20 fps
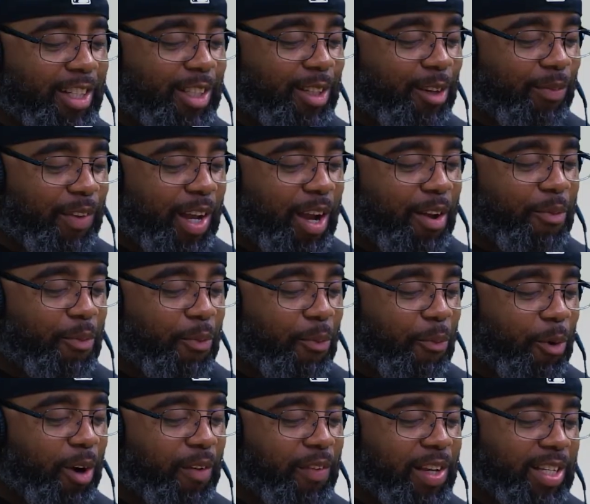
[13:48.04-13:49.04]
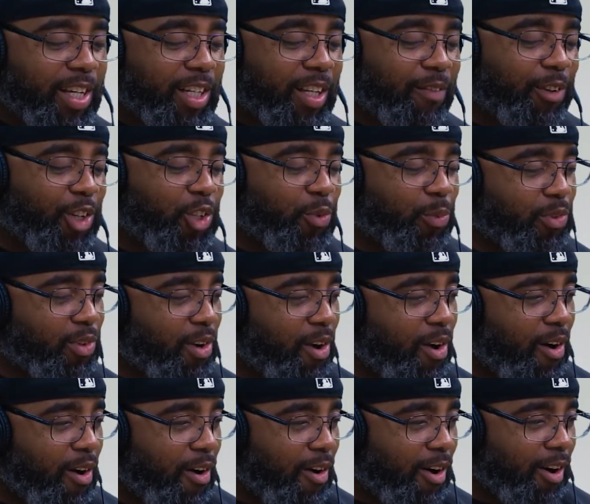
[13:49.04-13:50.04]
so that where these individuals
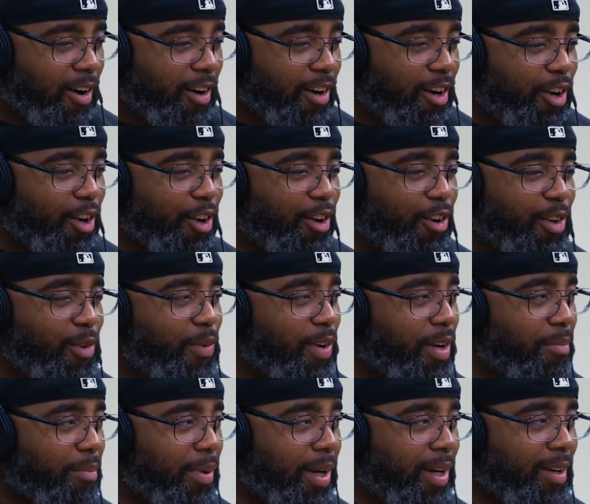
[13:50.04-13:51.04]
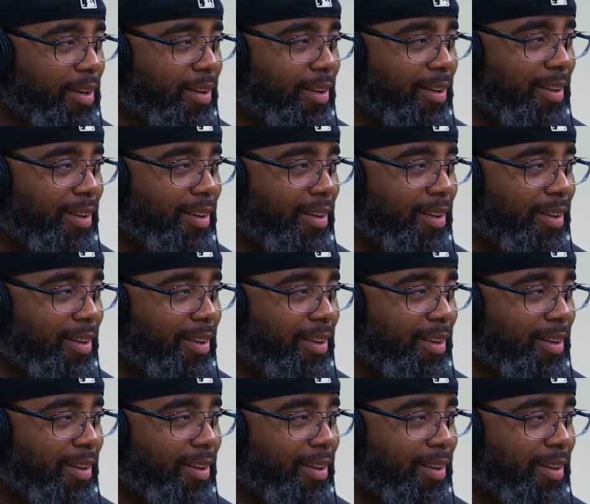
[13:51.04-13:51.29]
are, you can be.